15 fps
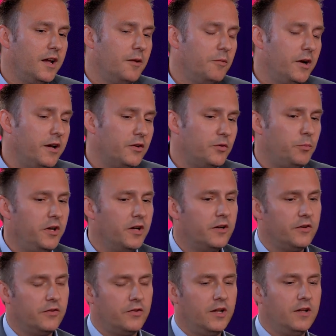in my
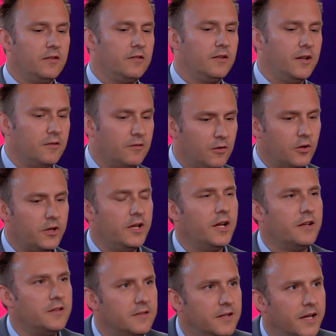experience and, and looking
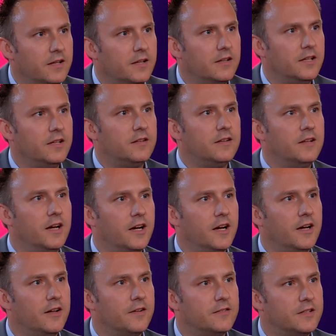at the data, the,
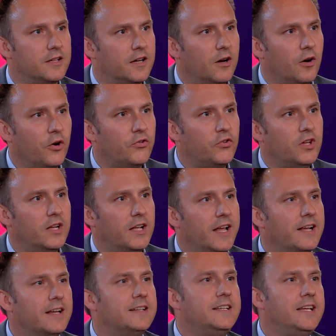uh, the ostial
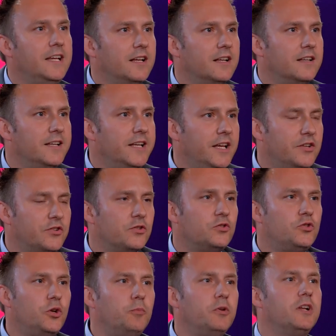LAD lesion
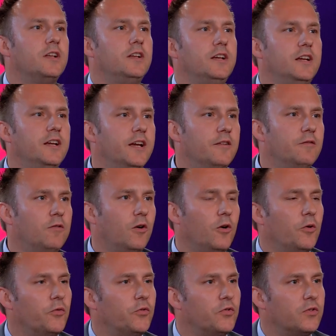typically
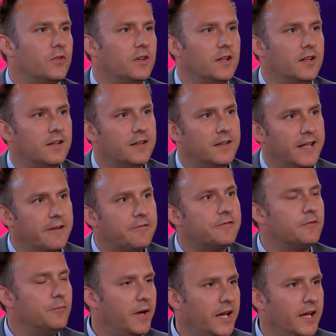involves
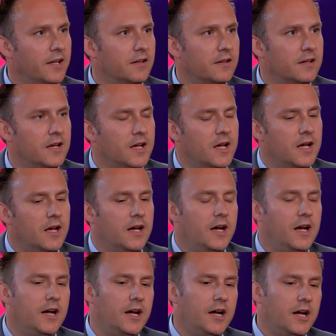left main.
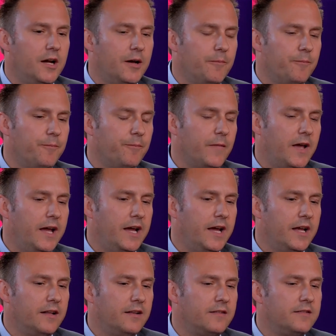Um,
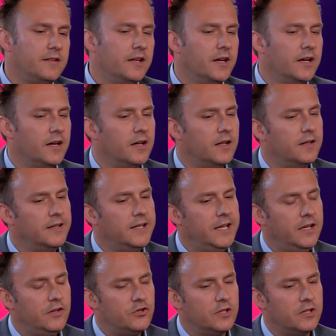and the
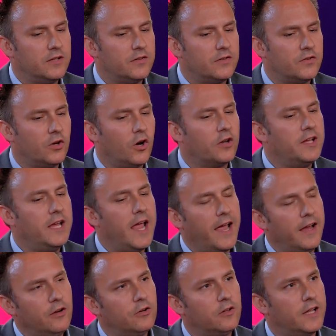lesions or the
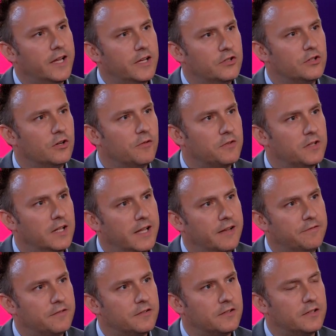angulation of the
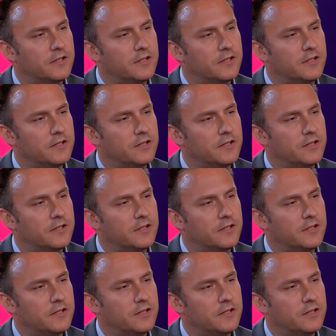left,